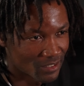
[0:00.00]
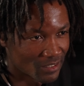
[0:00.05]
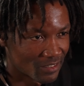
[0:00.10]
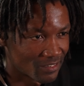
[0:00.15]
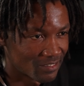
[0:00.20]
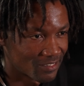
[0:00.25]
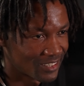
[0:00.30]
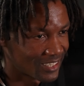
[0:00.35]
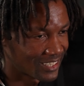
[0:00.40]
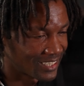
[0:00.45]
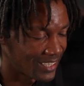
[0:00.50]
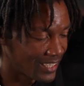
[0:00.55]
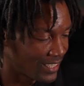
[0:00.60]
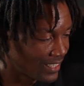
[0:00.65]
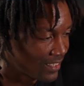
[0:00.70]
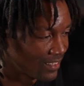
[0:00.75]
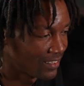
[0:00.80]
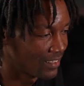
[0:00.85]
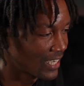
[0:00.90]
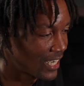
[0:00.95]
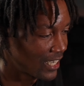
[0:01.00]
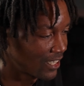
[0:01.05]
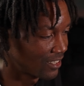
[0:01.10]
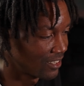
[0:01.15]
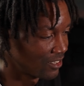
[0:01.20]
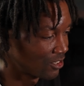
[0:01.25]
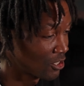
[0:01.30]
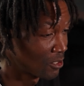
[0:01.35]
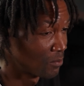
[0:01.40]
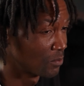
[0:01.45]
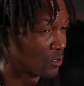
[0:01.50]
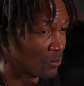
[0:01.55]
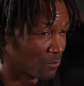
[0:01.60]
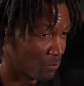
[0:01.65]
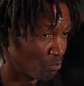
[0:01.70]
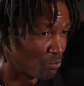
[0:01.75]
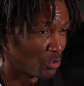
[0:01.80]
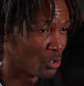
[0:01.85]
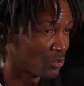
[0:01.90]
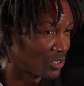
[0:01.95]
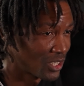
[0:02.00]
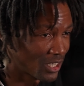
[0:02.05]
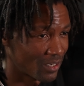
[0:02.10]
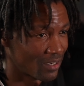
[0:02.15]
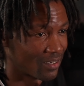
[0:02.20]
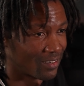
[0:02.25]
a city, like in terms of music